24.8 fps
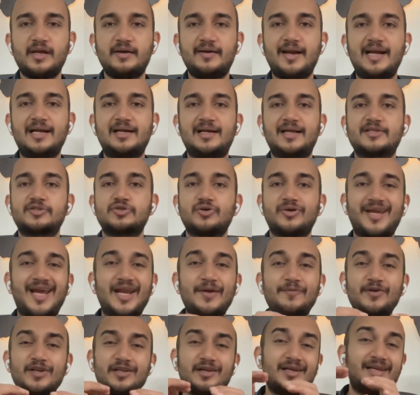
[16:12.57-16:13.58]
Right? Like, so
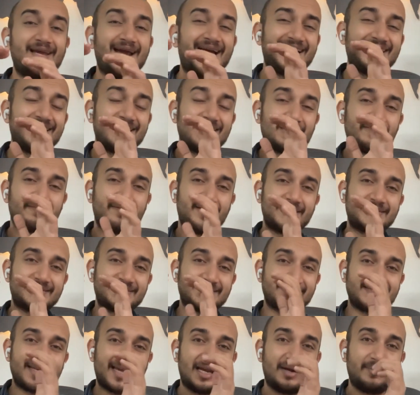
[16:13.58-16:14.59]
can we really identify
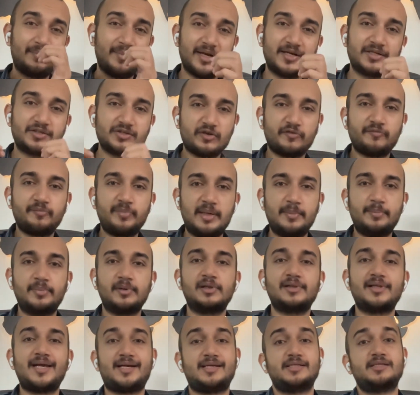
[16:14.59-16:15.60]
segments of
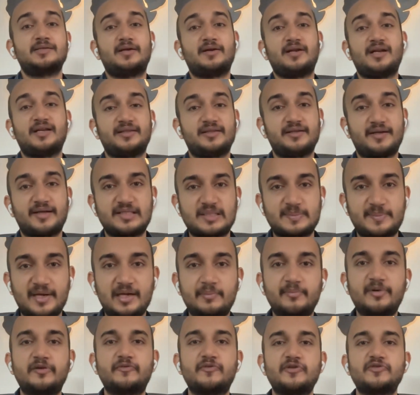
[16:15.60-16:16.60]
people? That is another
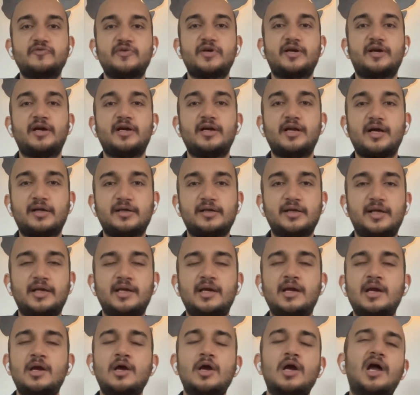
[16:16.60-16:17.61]
experiment which we are conducting.
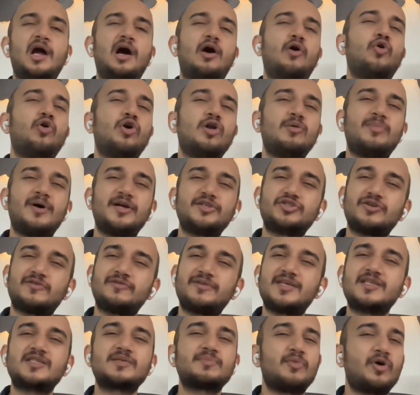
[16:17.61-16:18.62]
A whole bunch of
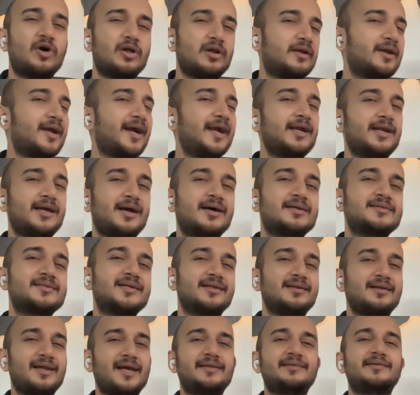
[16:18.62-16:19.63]
these smaller ideas,
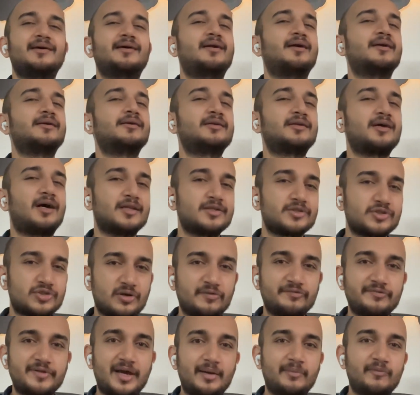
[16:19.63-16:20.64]
and like there are tons
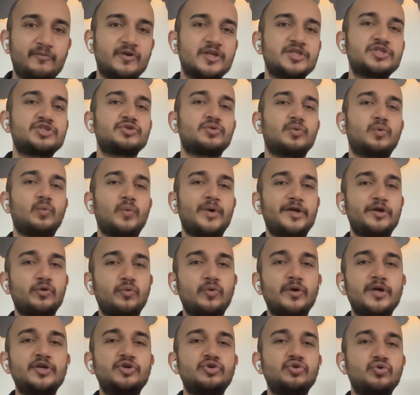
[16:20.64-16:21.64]
of them which we
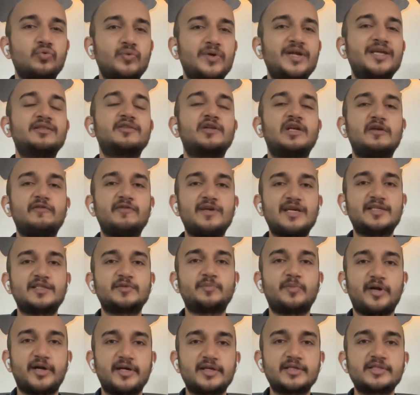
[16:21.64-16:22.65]
do in 2 week, 3 week
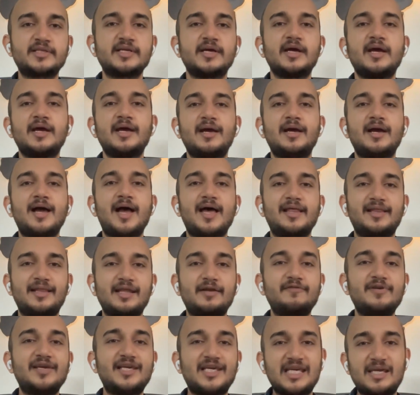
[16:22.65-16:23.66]
sprints, and
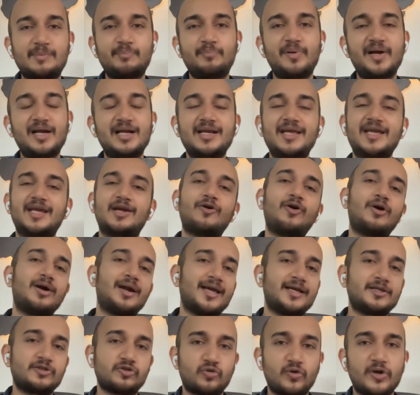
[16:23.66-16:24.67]
then we keep building or
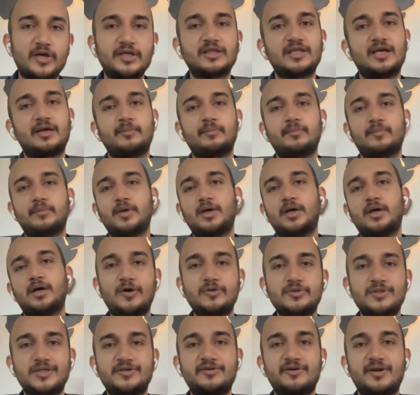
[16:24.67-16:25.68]
like throwing them
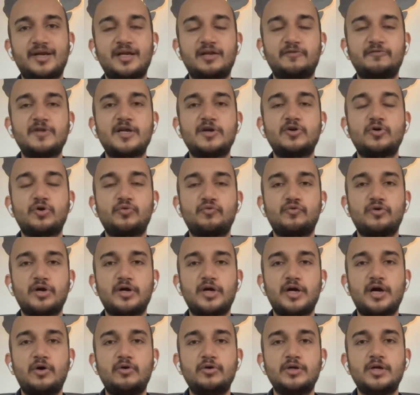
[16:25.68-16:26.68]
down the drain if they don't
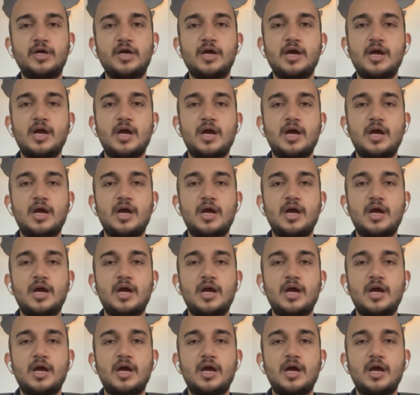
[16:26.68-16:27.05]
work out.